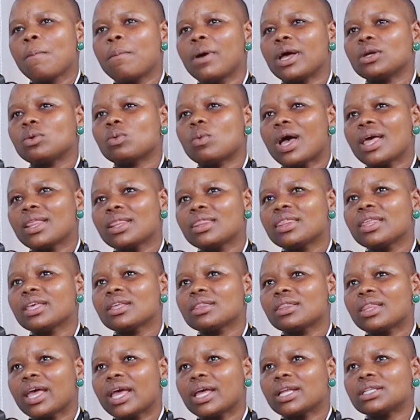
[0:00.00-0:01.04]
But one
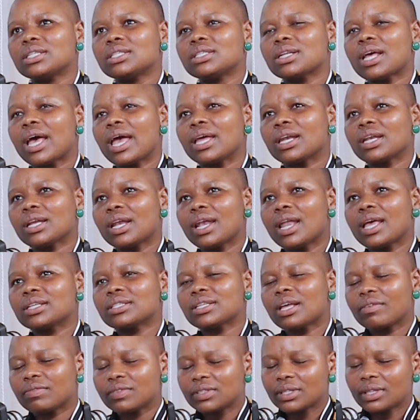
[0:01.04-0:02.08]
thing that I
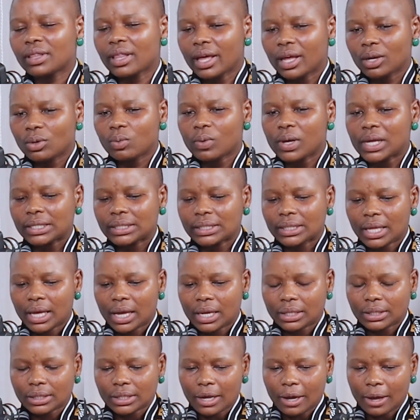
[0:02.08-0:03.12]
realized after that was
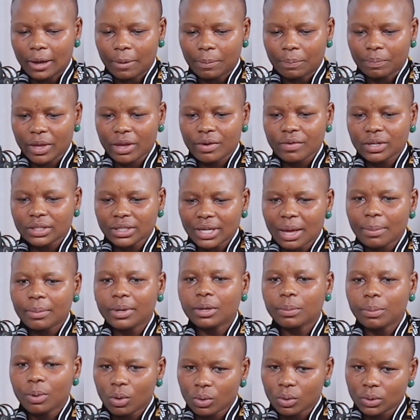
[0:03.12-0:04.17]
that every time
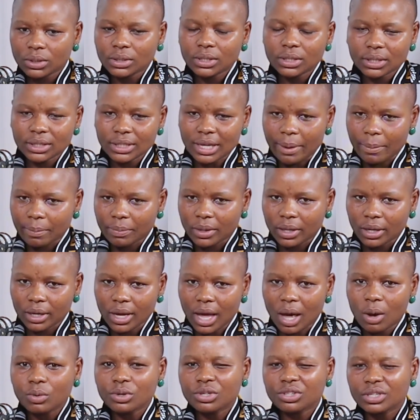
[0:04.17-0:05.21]
he posted something,
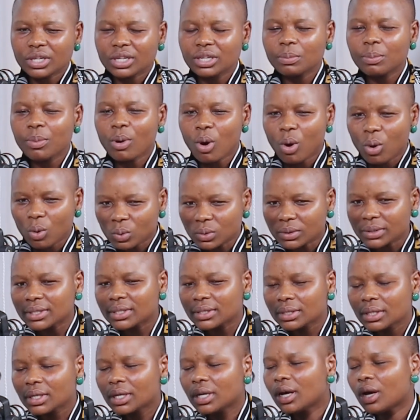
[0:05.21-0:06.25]
I would really
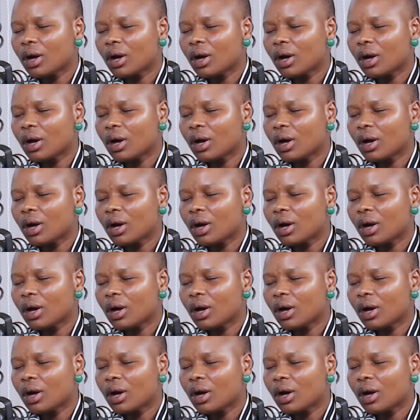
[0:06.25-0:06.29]
pause